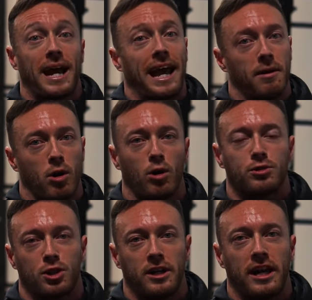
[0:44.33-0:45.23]
I am
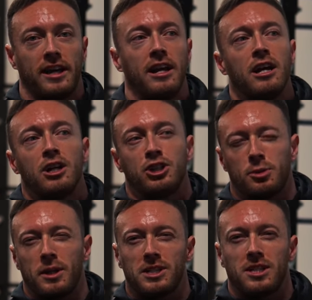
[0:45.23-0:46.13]
altering it
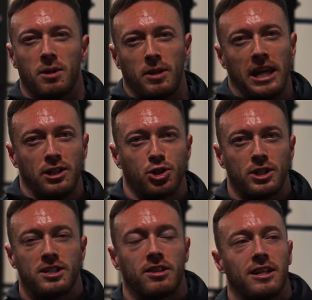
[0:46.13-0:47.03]
just because of some of the
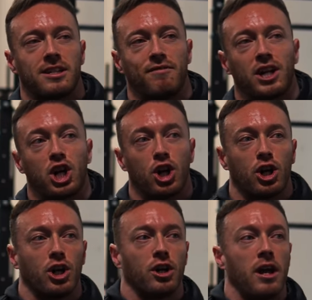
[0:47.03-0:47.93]
injuries and things I've
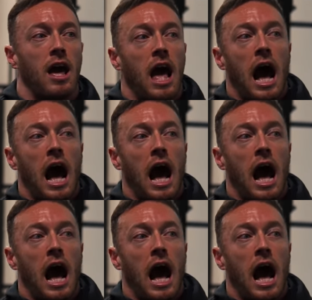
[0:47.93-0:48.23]
incurred.